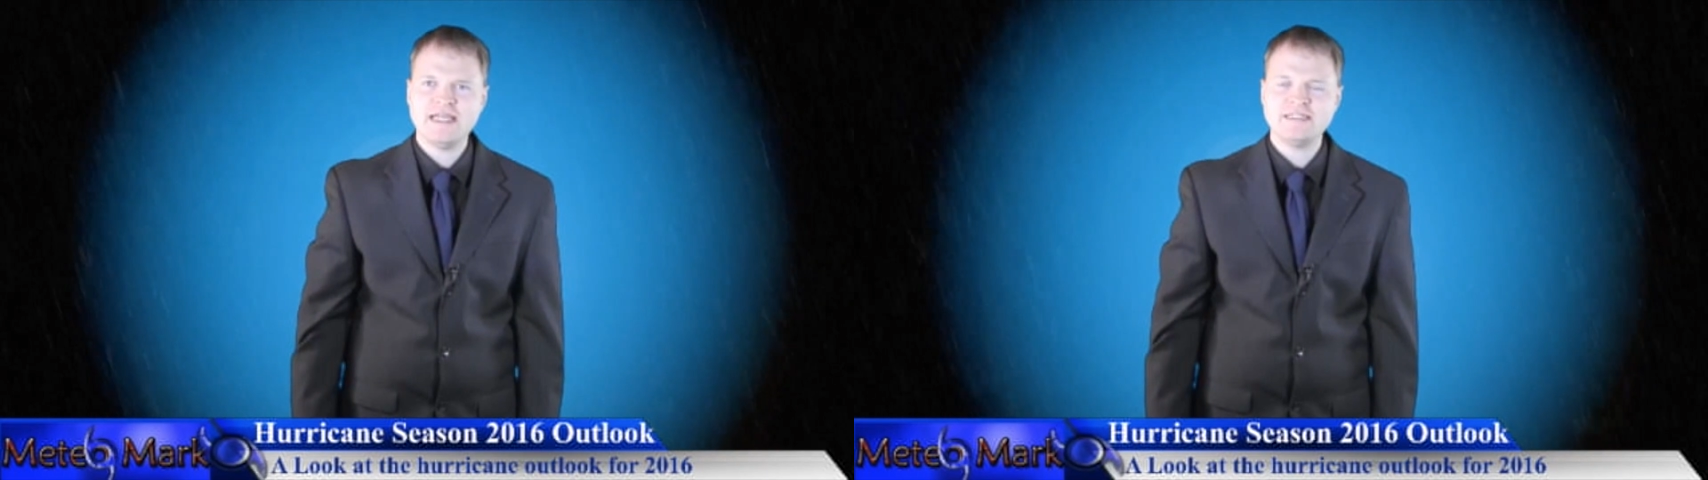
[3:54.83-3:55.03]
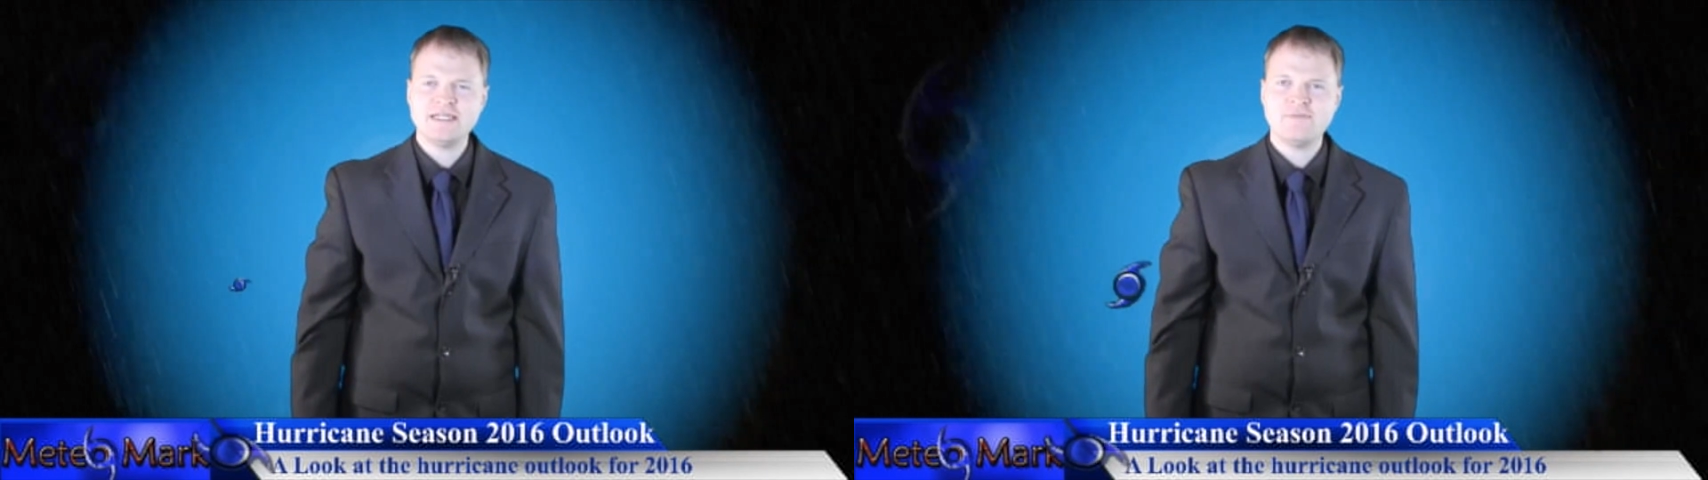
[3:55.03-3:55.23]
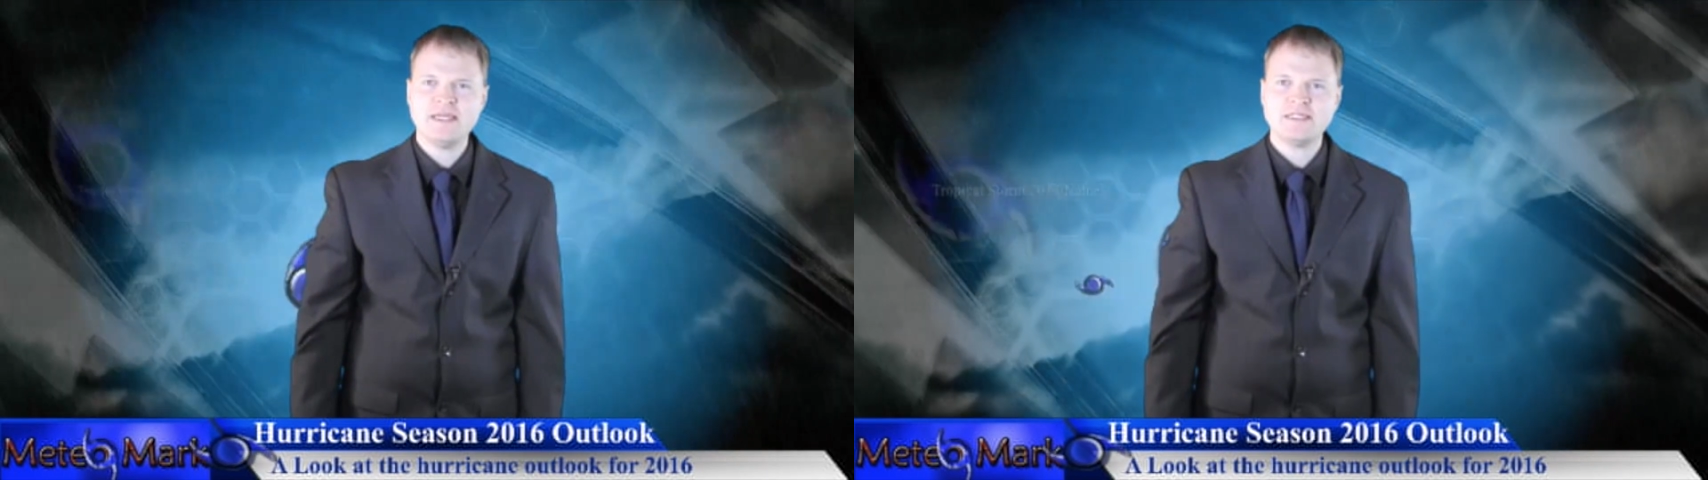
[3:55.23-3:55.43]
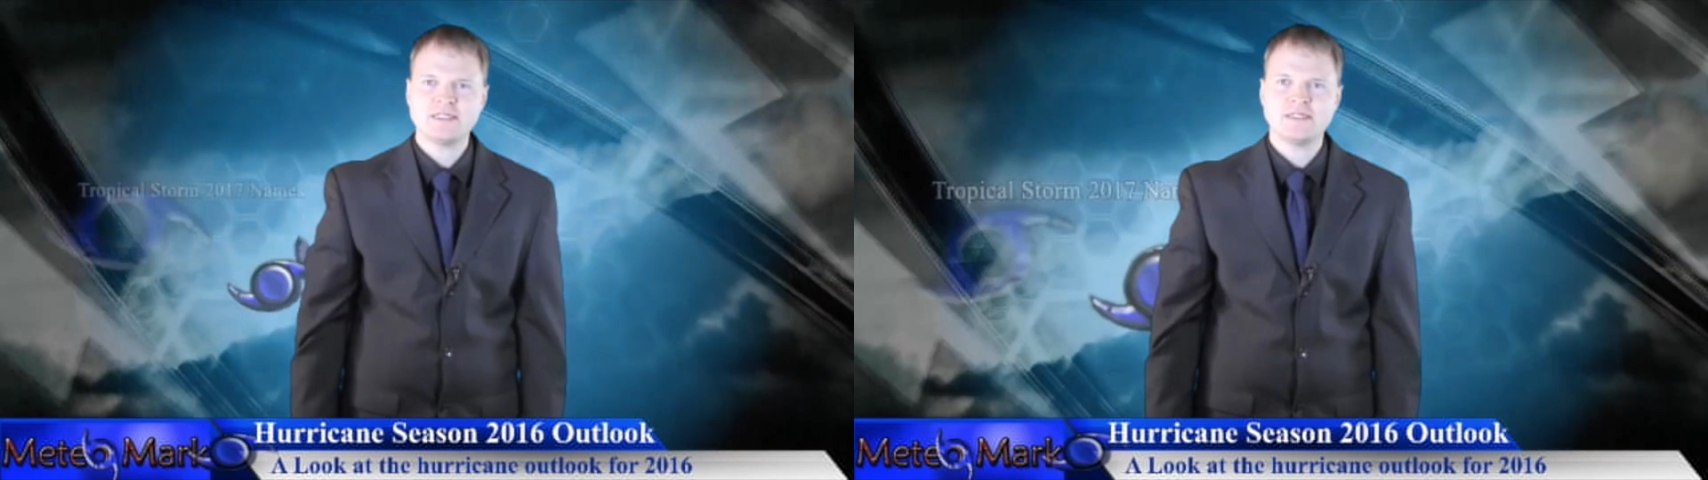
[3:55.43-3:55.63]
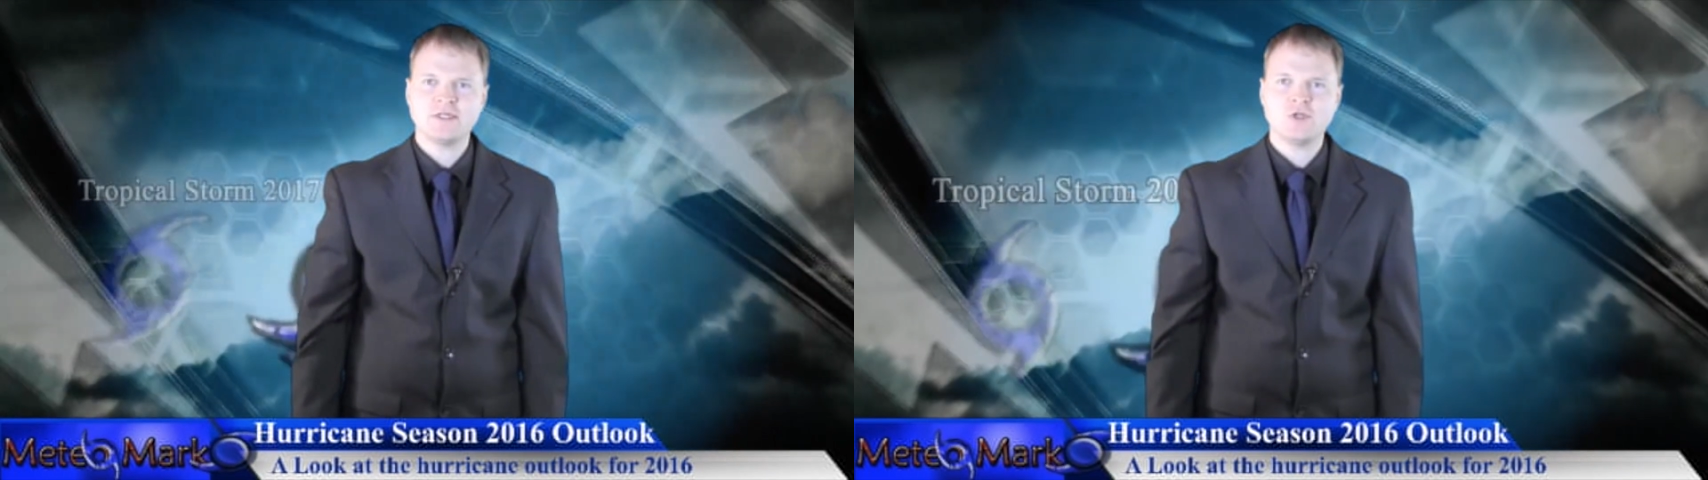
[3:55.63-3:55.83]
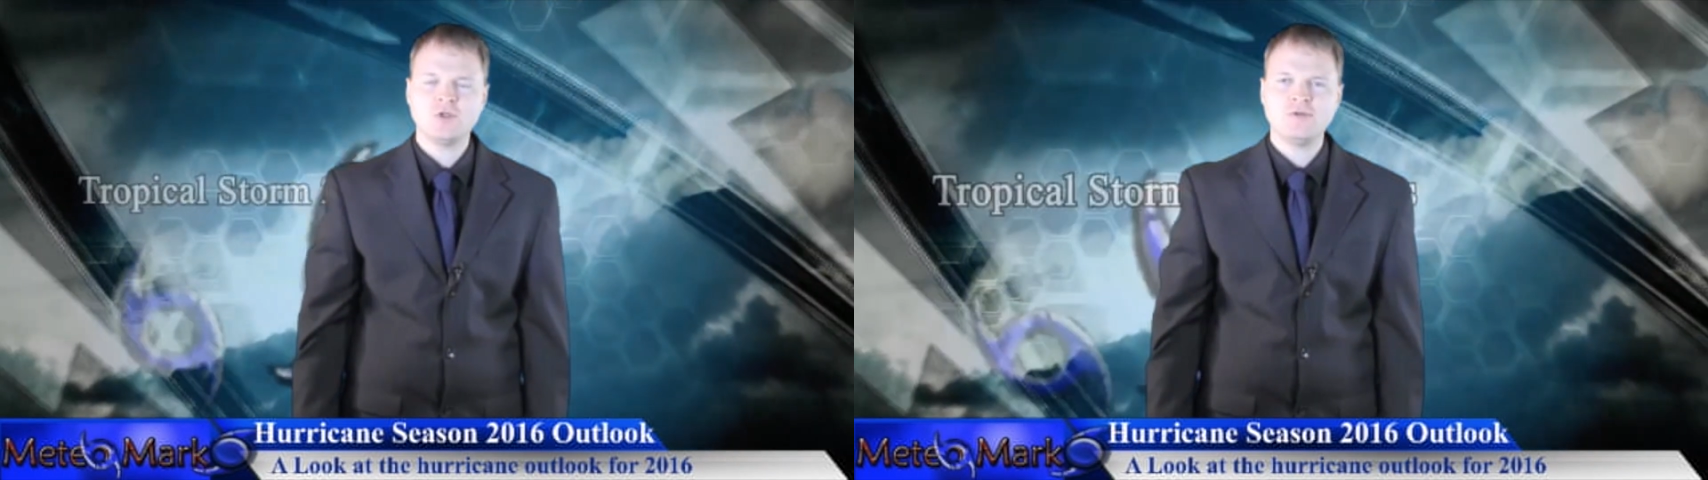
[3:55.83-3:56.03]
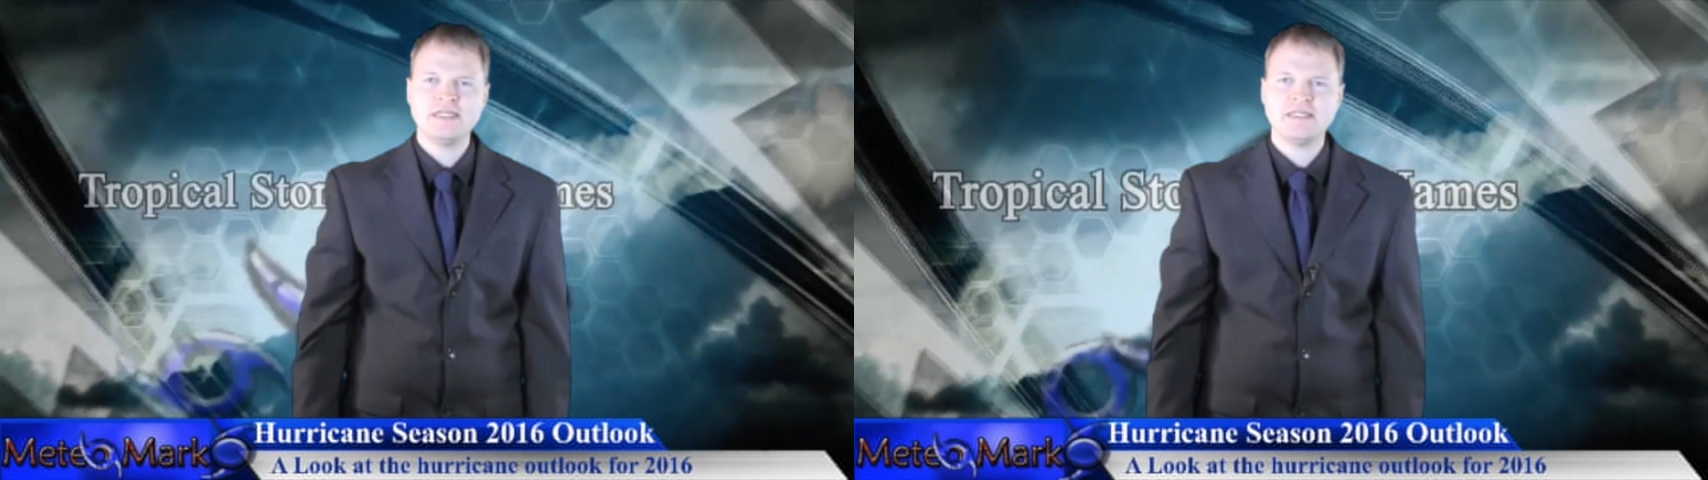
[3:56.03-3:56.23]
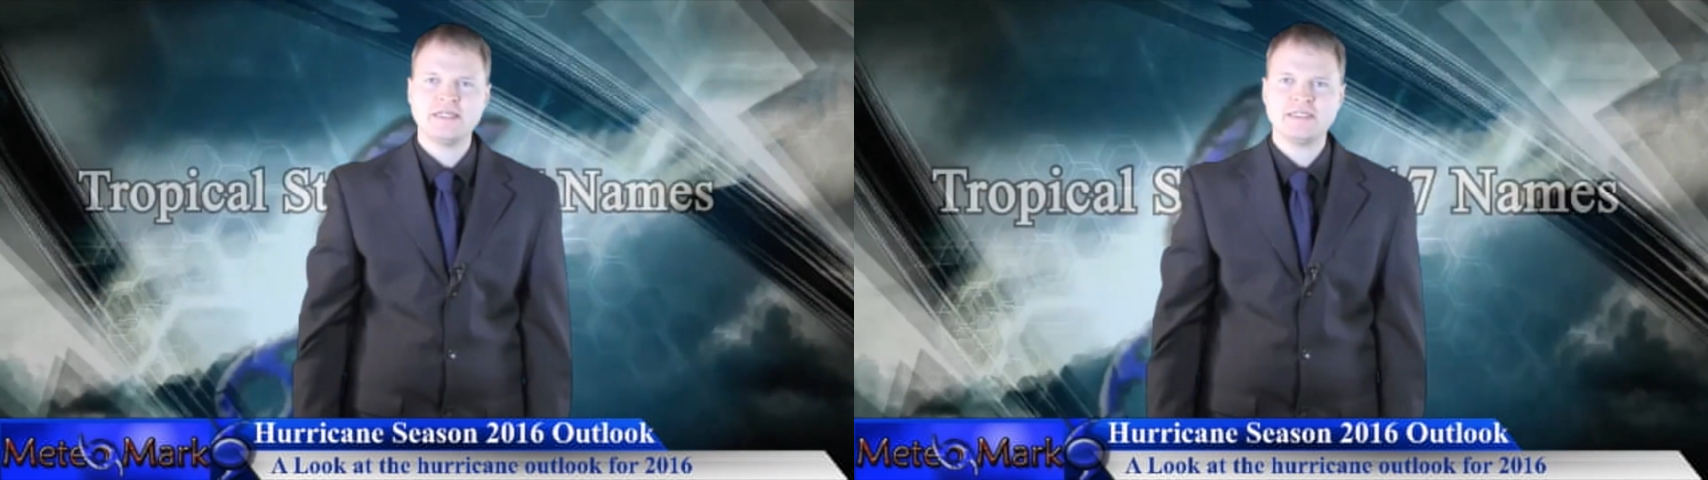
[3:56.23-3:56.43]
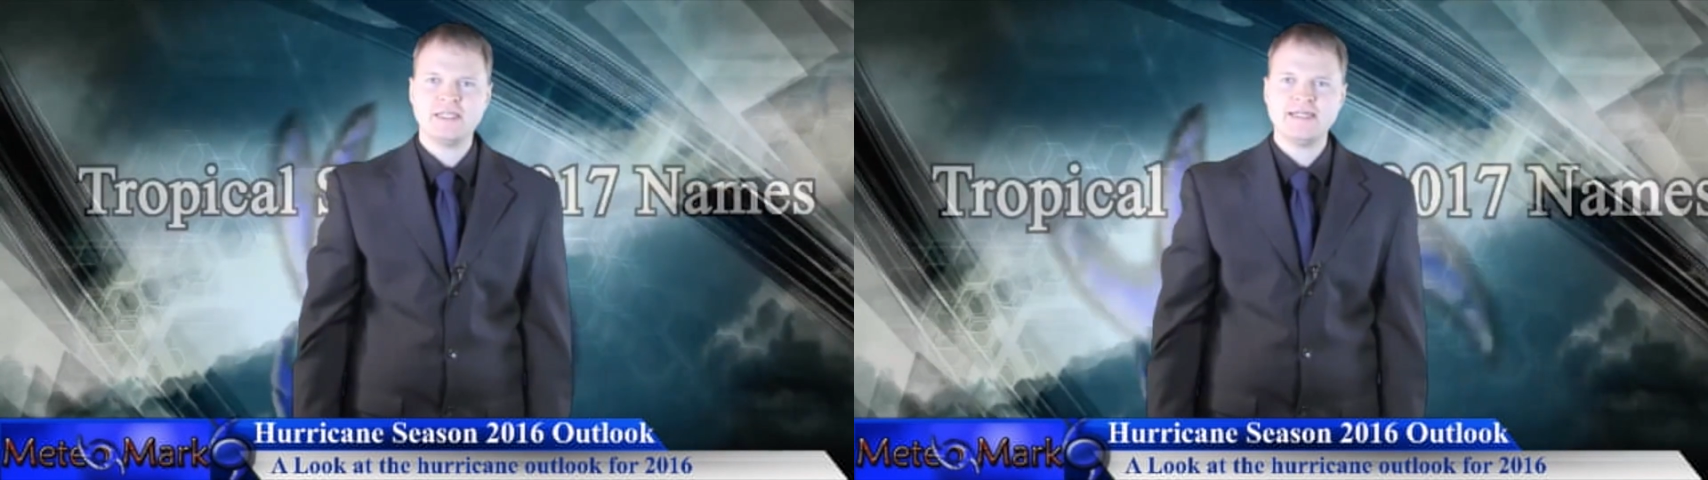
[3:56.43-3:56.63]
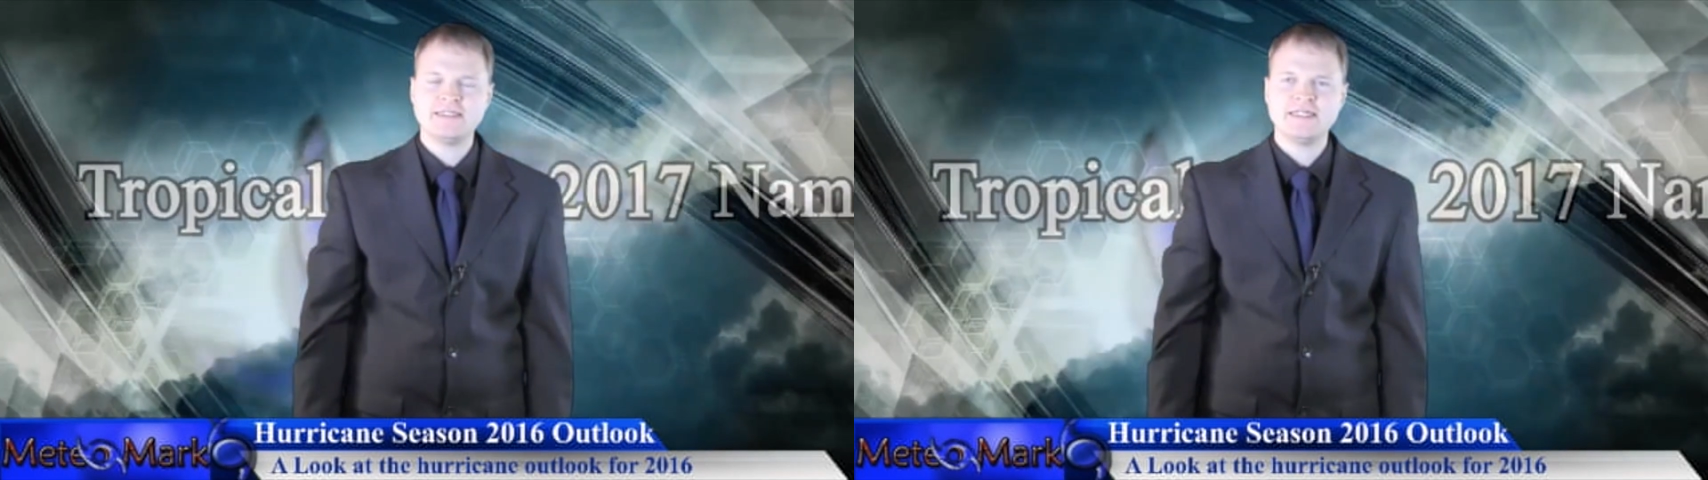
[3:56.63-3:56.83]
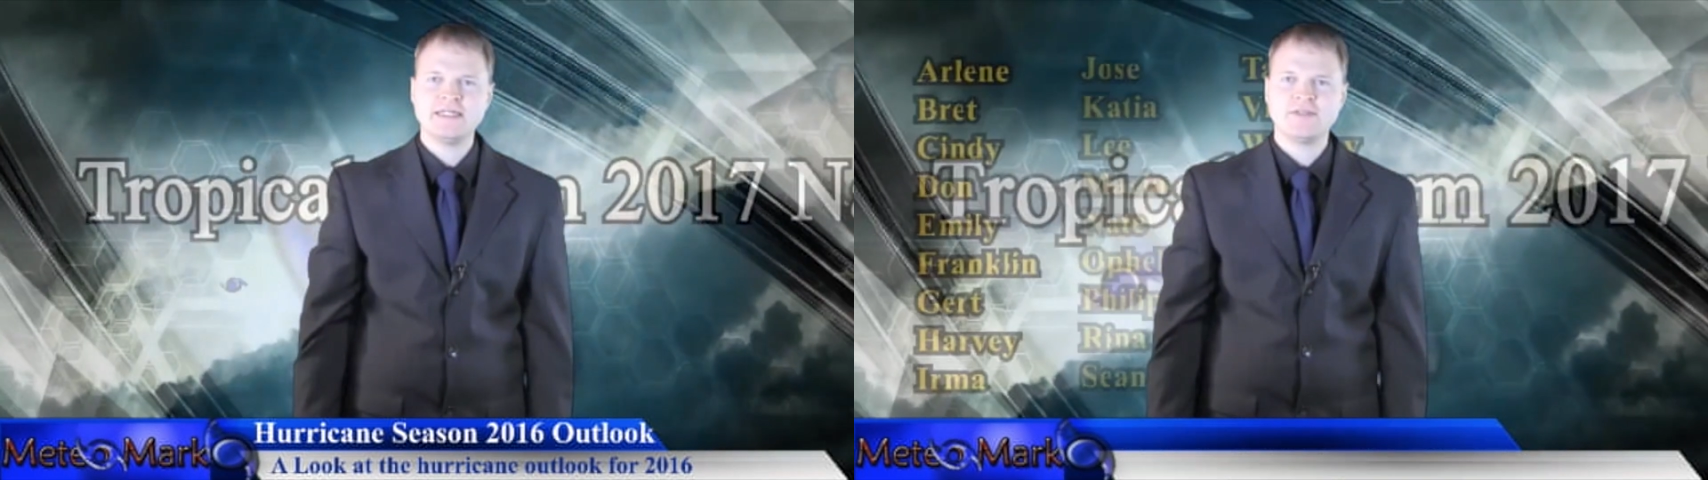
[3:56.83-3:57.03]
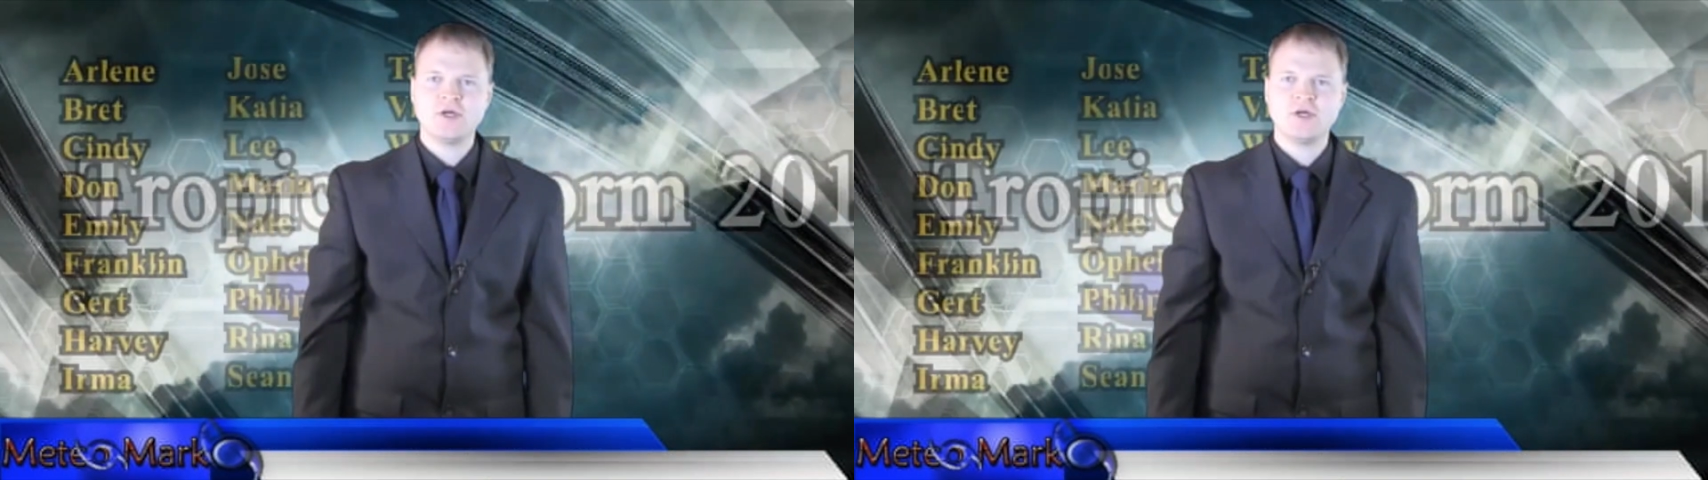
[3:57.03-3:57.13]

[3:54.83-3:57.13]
was to sit back and wait. The Atlantic,